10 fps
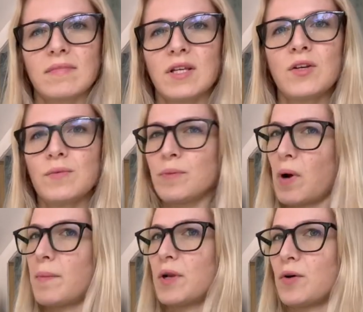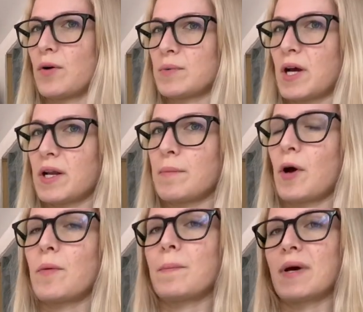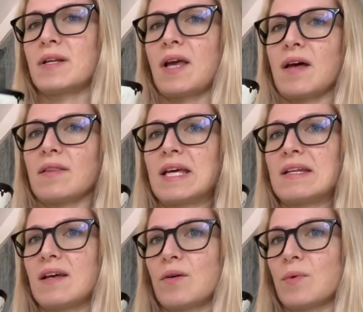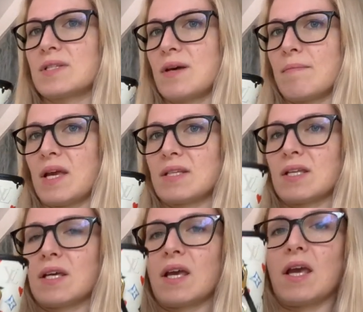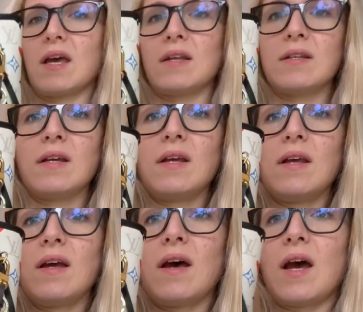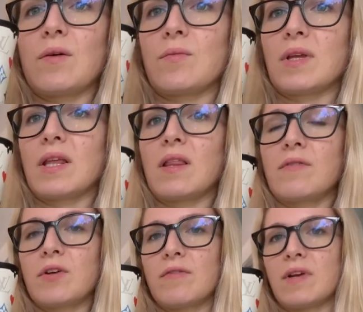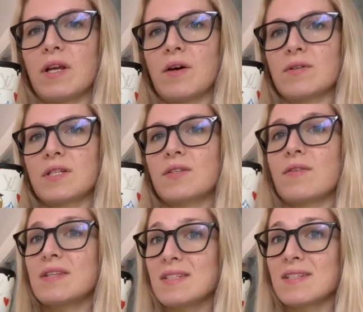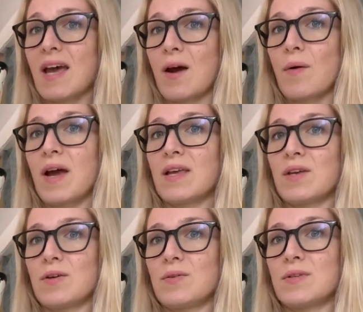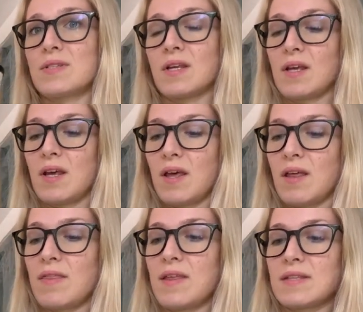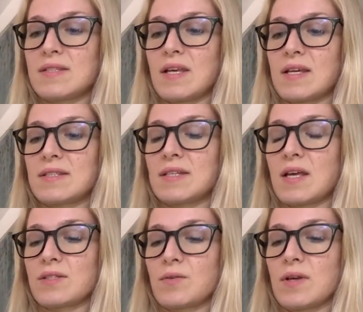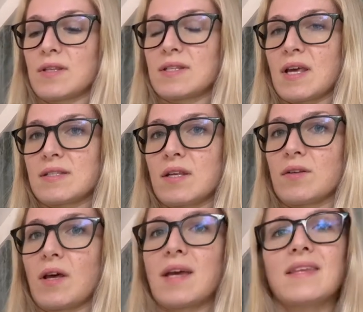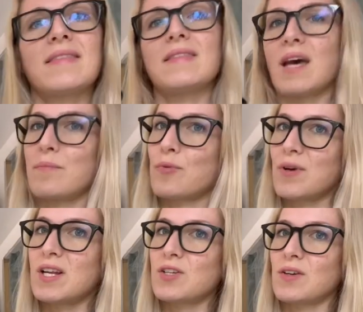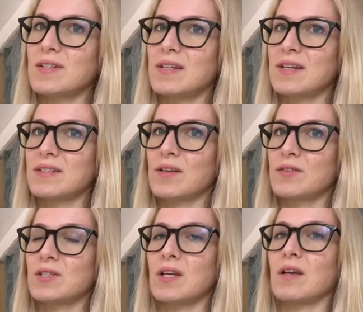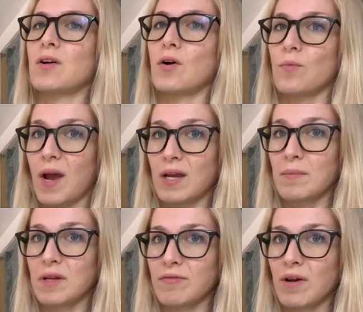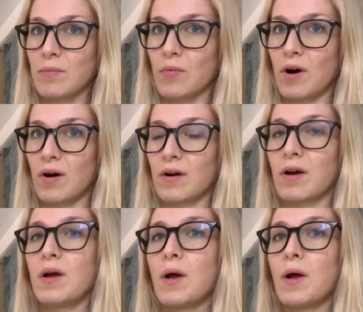You, you probably know who I'm talking about, but yeah, Linda was amazing and I really loved her videos. So this is how I use this accessory, this SL, I, I'm pretty sure it's an SLG. Correct me if I'm wrong,